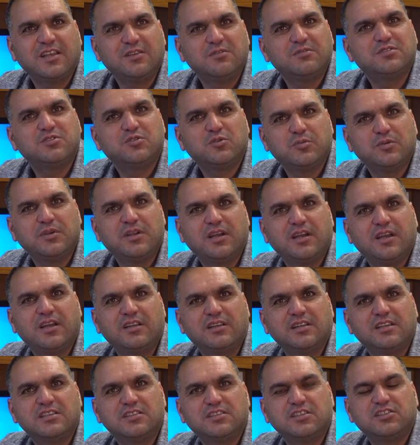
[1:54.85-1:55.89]
I used to be an
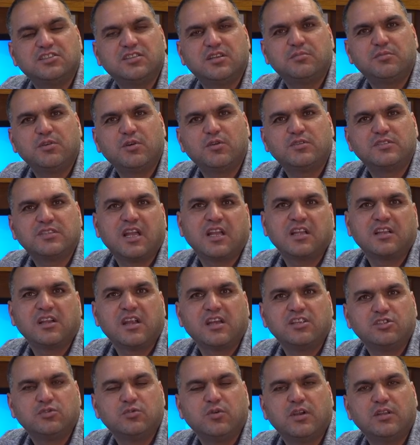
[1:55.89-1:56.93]
English teacher because I
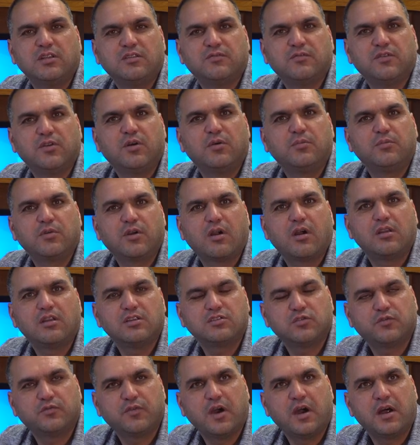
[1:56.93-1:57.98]
graduated from
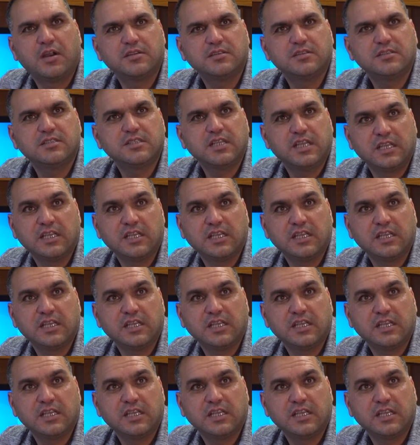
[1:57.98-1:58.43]
College of Arts,